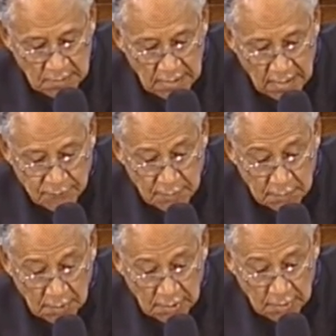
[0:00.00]

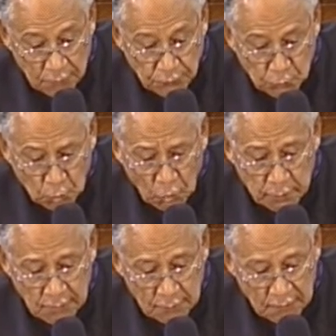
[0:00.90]
having a
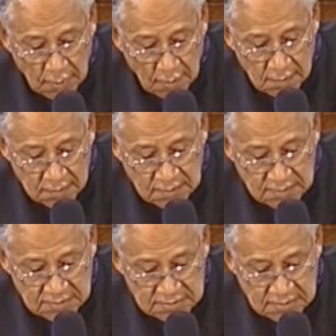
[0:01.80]
form of
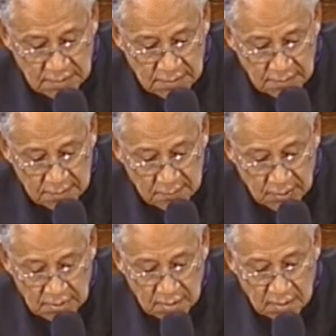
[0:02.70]
godliness,
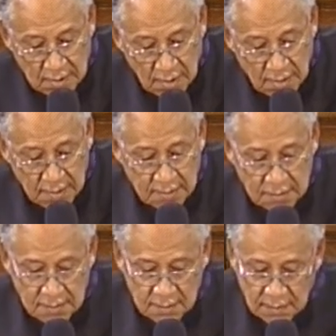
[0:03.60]
but
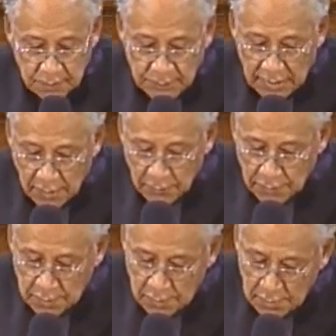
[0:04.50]
denying the
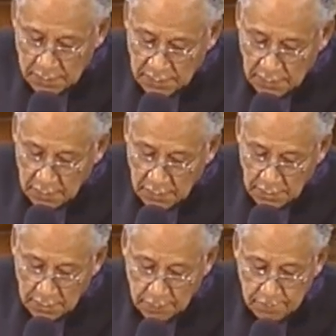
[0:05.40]
power
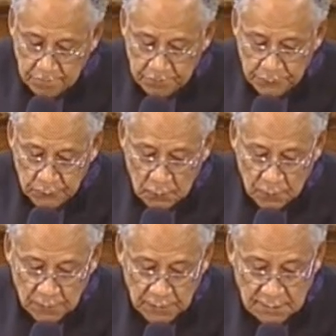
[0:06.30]
thereof.
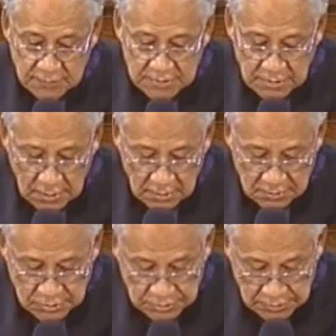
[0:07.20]
From
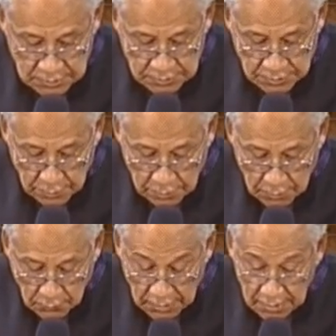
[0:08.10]
such turn
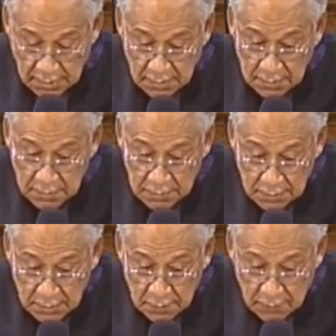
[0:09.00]
away.
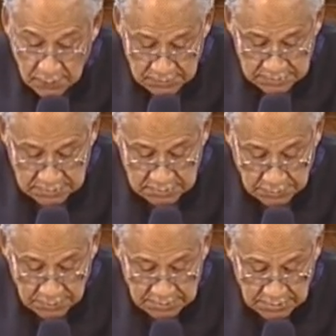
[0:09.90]
Verses
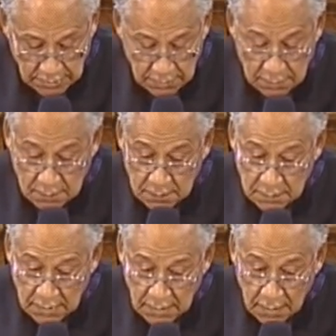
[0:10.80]
13
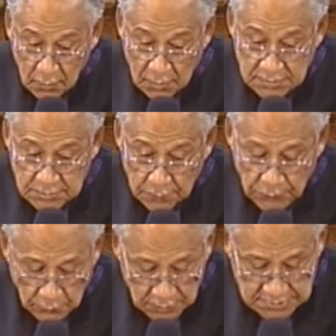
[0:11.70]
and also
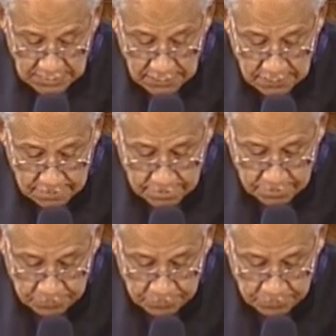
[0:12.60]
14.